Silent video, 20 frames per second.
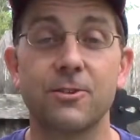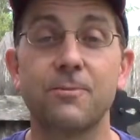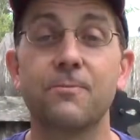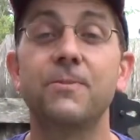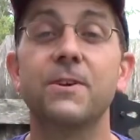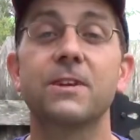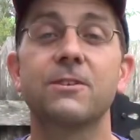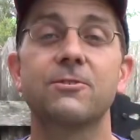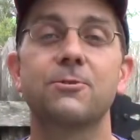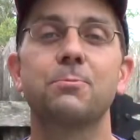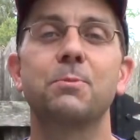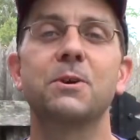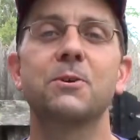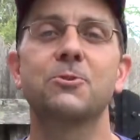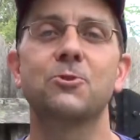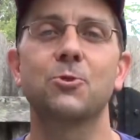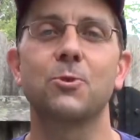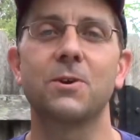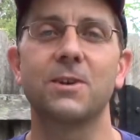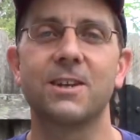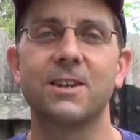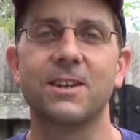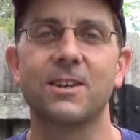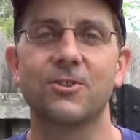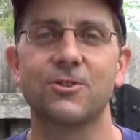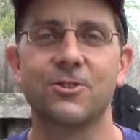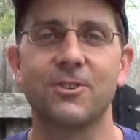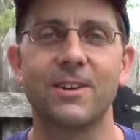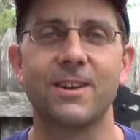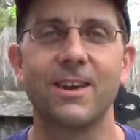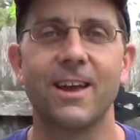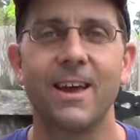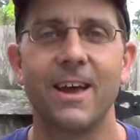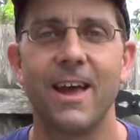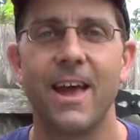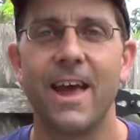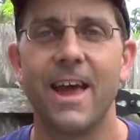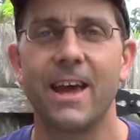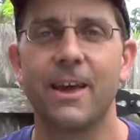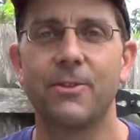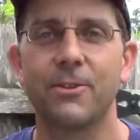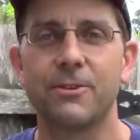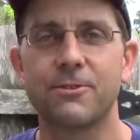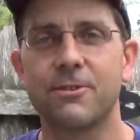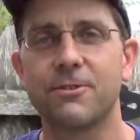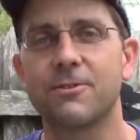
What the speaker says: Fit Spiritual Condition. And this